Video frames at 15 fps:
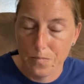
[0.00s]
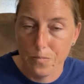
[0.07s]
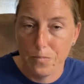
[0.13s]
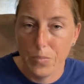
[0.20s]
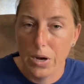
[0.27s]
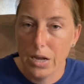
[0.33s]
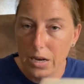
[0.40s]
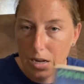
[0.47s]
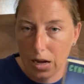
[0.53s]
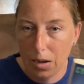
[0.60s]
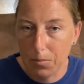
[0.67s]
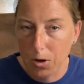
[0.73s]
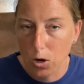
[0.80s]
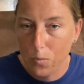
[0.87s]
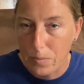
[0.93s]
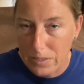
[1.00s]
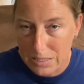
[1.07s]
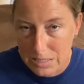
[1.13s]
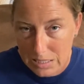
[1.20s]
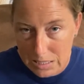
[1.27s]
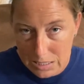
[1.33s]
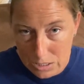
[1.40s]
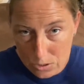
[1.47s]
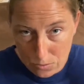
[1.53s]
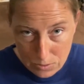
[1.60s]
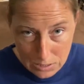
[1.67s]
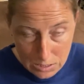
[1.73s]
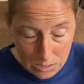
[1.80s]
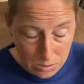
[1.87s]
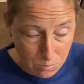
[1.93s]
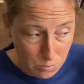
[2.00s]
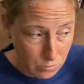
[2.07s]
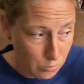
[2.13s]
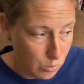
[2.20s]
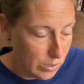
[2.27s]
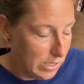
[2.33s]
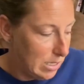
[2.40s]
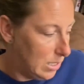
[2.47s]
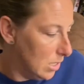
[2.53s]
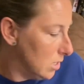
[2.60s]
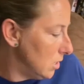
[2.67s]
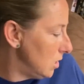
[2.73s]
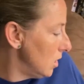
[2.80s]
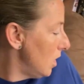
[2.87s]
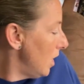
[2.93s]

But I'm hoping to get to read this before he does.